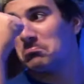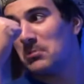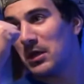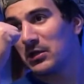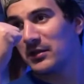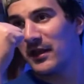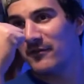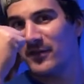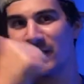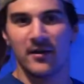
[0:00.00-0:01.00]
take a look at that
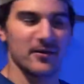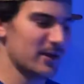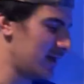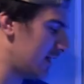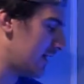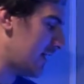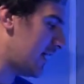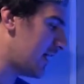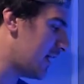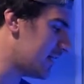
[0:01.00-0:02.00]
video.
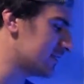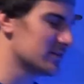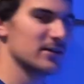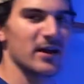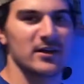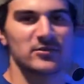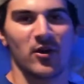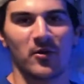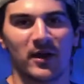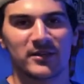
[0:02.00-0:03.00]
And as
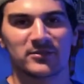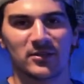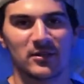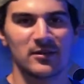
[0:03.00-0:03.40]
always,